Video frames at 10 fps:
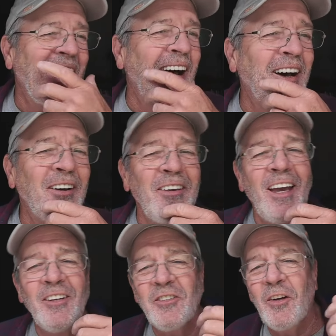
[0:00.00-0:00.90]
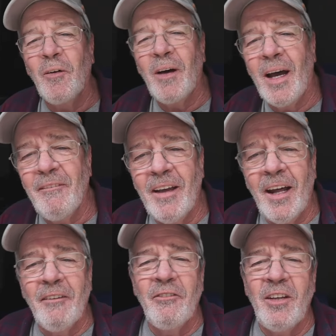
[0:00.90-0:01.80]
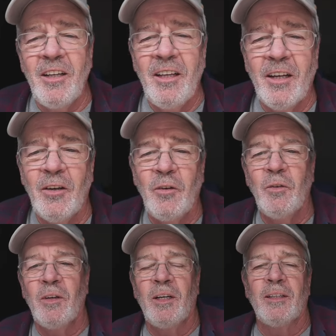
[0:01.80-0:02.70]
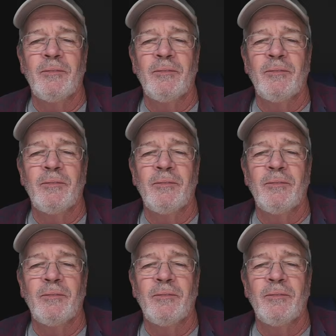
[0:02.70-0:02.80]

So I've got a video.